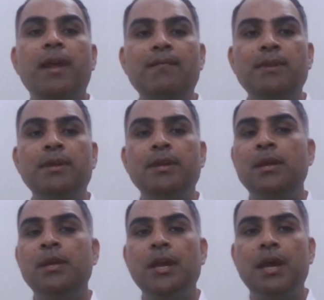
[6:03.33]
when we
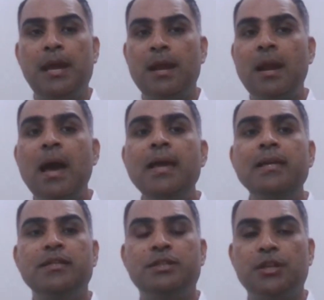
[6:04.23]

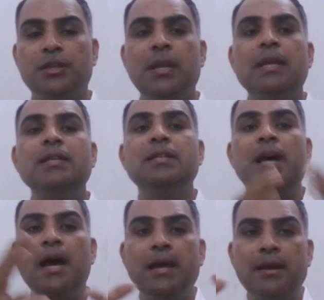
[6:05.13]
analyzed the
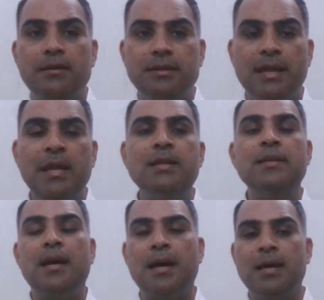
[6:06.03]
entire
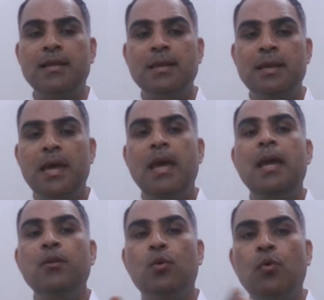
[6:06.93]
data,
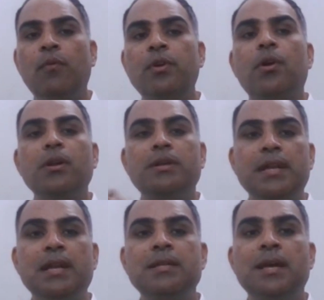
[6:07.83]
and overall
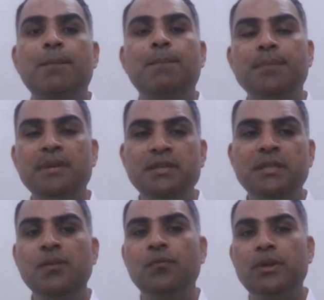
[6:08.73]
data,
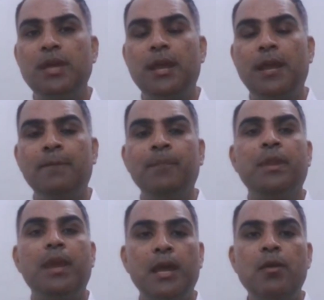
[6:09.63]
BCVA
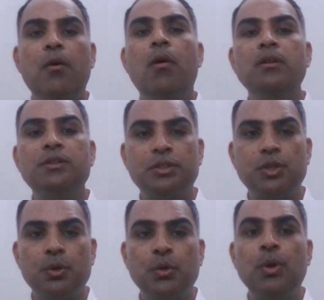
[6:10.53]
and
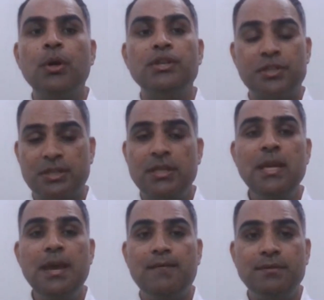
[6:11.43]
also
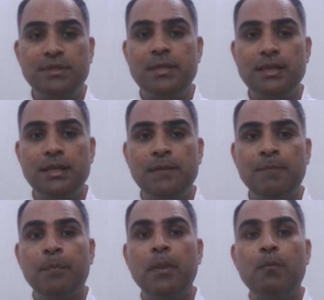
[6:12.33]

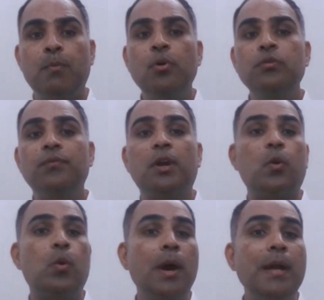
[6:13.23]
CFT both were
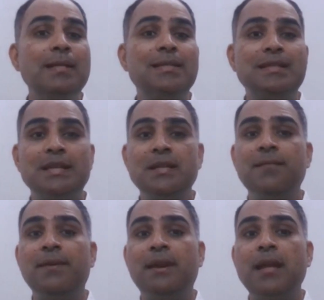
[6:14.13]
quite
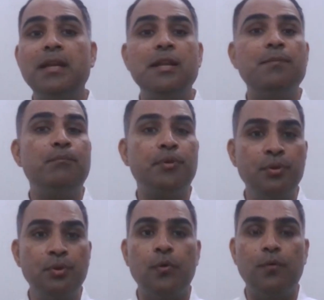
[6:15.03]
significantly
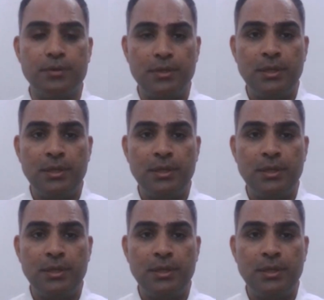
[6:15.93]
improved.